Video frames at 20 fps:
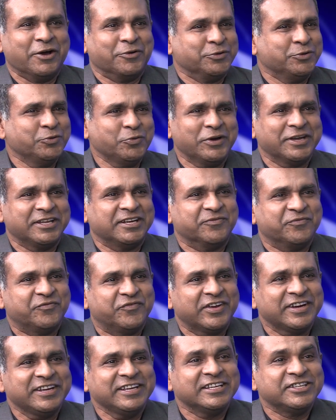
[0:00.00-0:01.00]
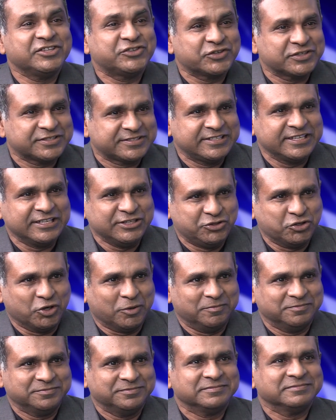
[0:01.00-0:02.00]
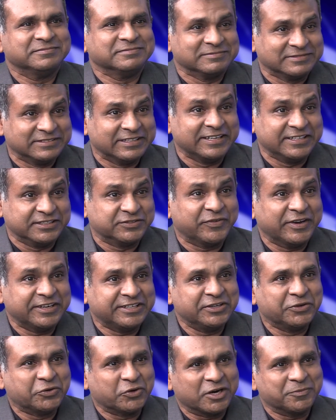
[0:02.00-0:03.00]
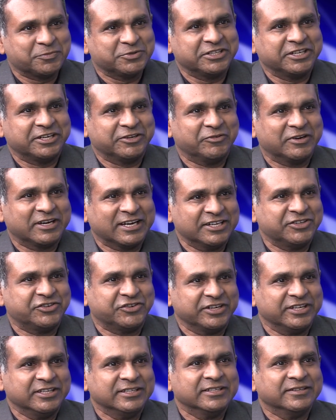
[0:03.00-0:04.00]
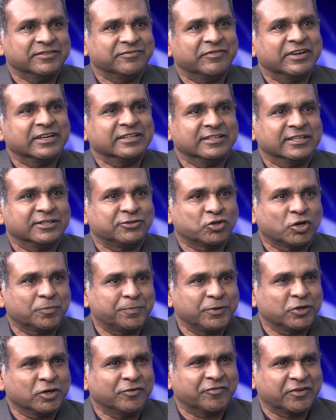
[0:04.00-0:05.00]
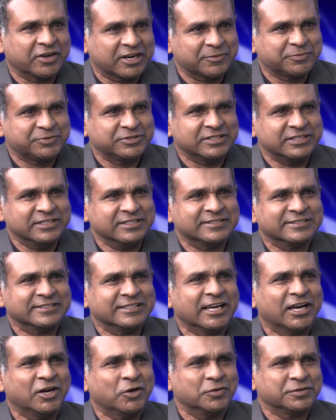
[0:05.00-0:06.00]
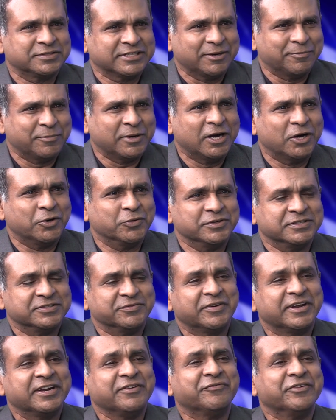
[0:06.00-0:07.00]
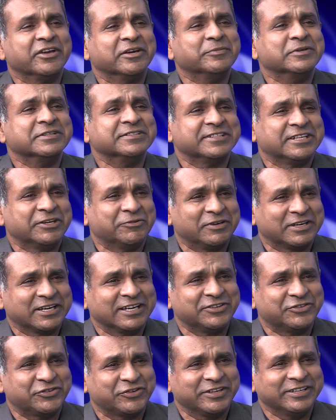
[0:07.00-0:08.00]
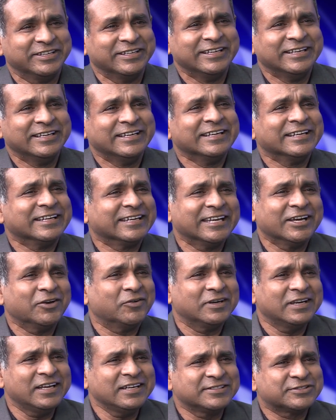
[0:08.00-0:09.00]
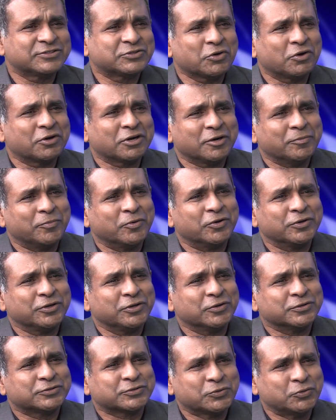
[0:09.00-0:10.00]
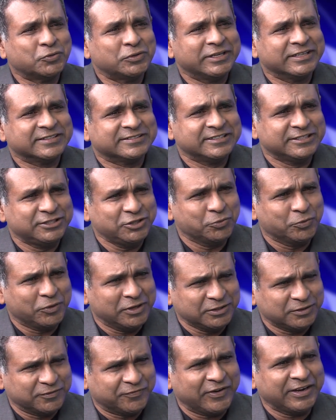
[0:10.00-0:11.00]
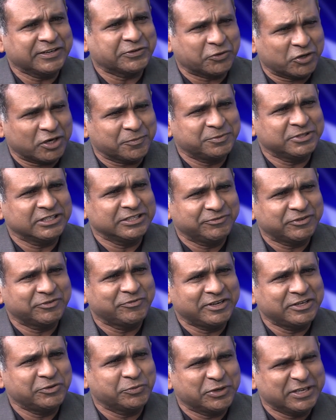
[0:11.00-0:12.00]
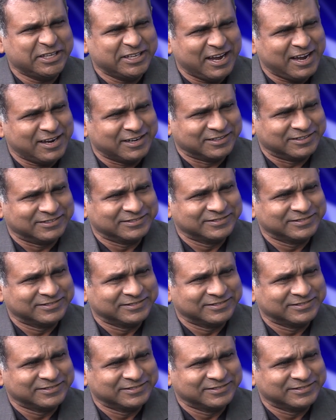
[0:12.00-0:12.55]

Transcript: you are in a very interesting job that is fighting corruption in our country when the topic of corruption is now somehow is very famous in our country. Now, let's talk about your school days. Did you want to fight corruption even when you were young?